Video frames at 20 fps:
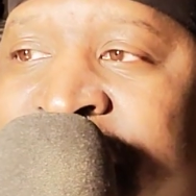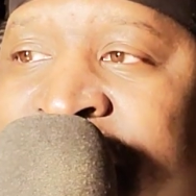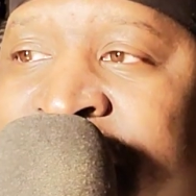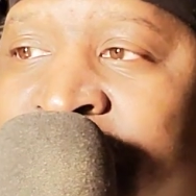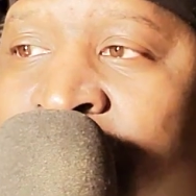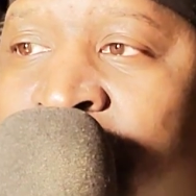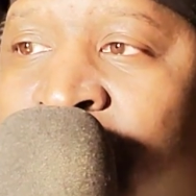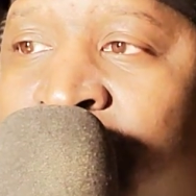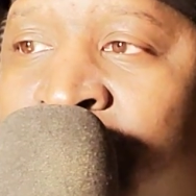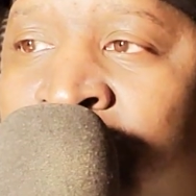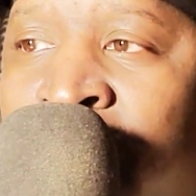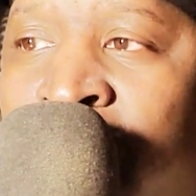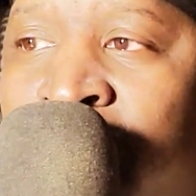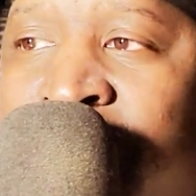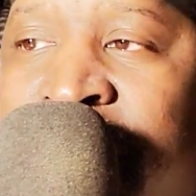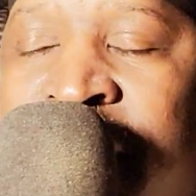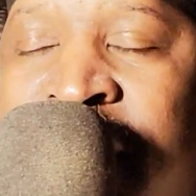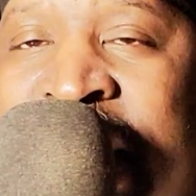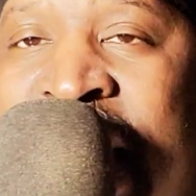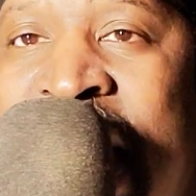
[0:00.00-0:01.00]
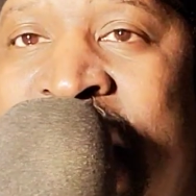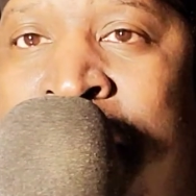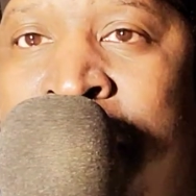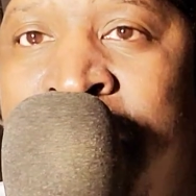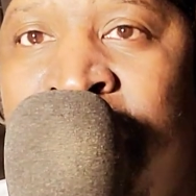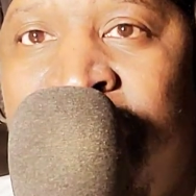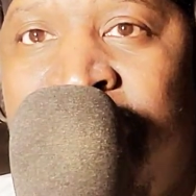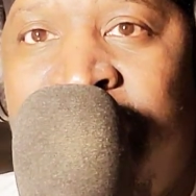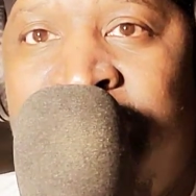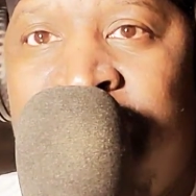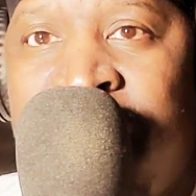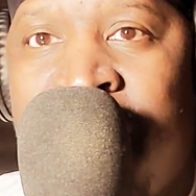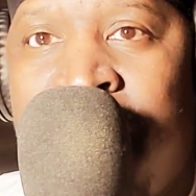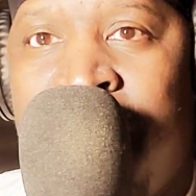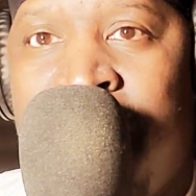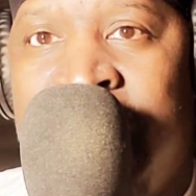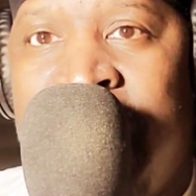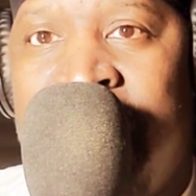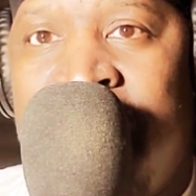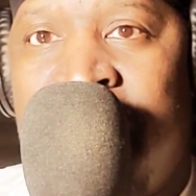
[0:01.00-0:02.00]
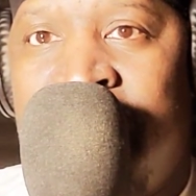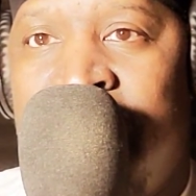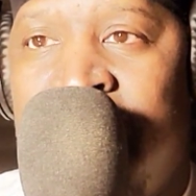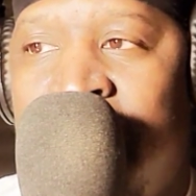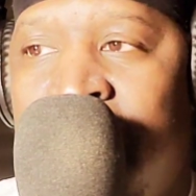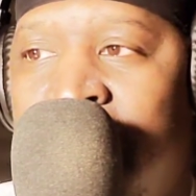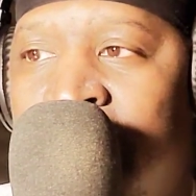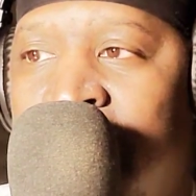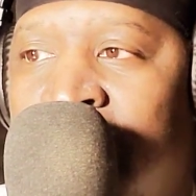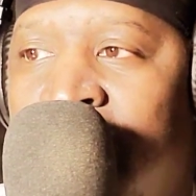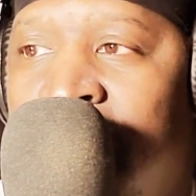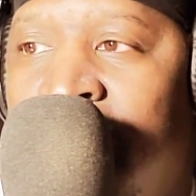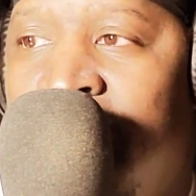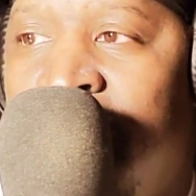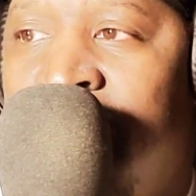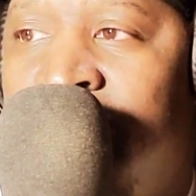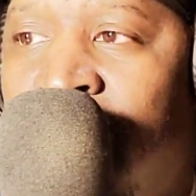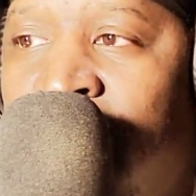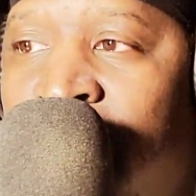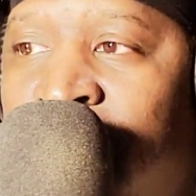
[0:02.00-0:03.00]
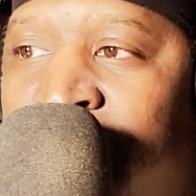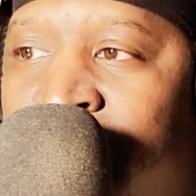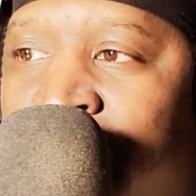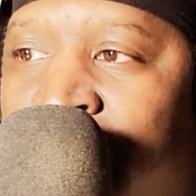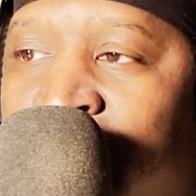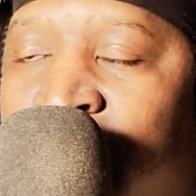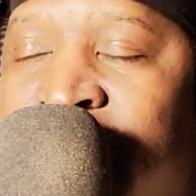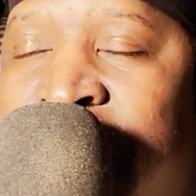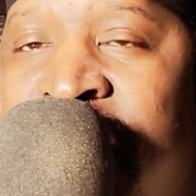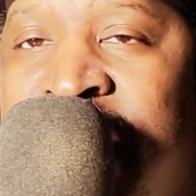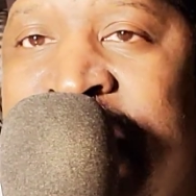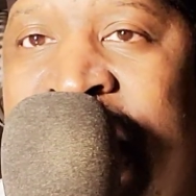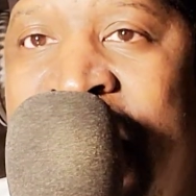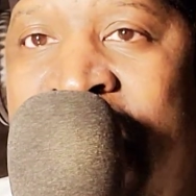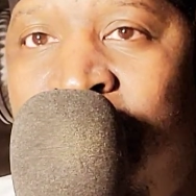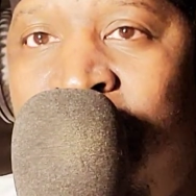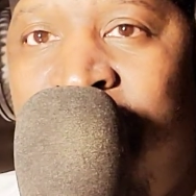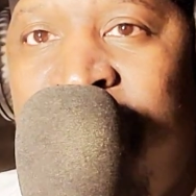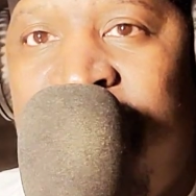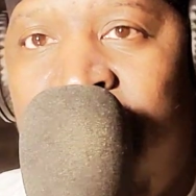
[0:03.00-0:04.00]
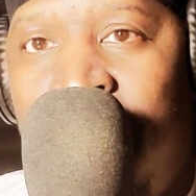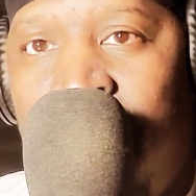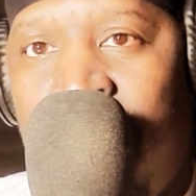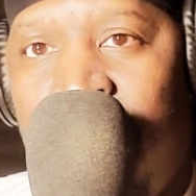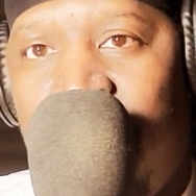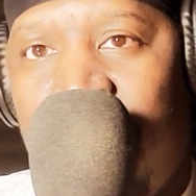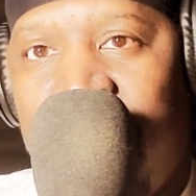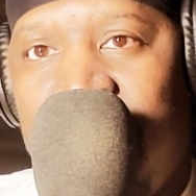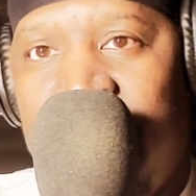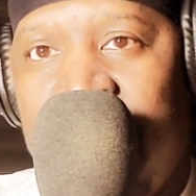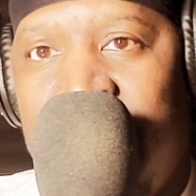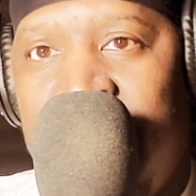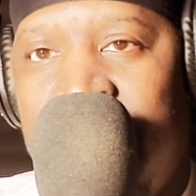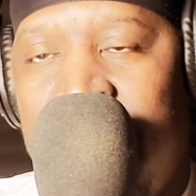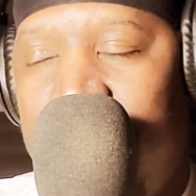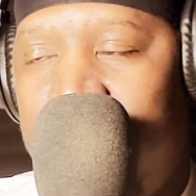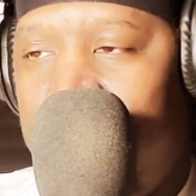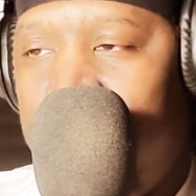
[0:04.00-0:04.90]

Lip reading: Surf knew this guy murdered somebody. Surf knew this guy was on a run.